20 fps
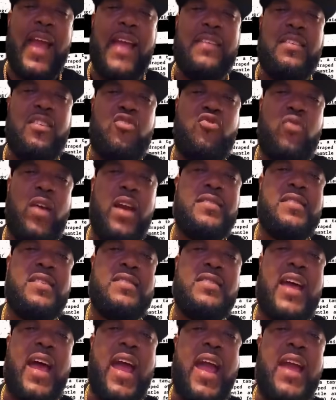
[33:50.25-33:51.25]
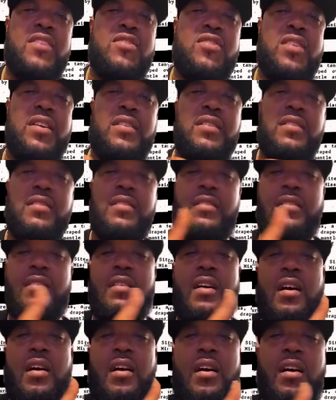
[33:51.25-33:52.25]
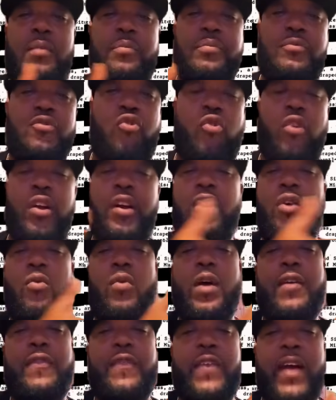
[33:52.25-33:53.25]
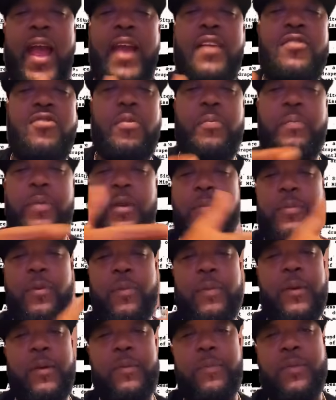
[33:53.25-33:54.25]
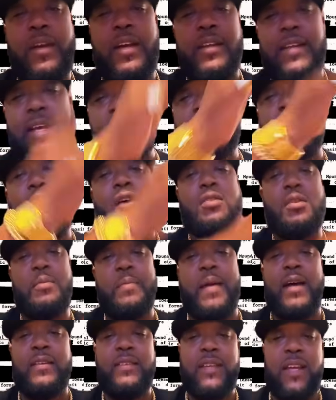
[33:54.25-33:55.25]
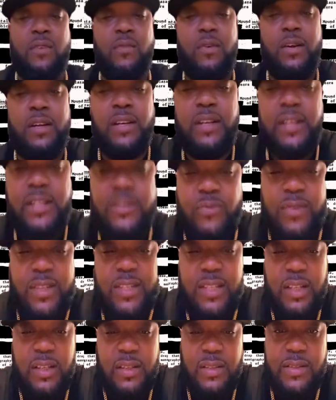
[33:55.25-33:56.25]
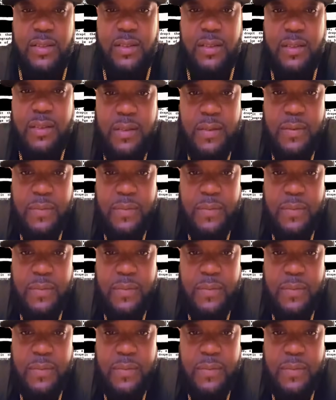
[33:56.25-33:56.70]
Natchez Trace is an ancient trailway for ancient people. They talked about that in one of these receipts.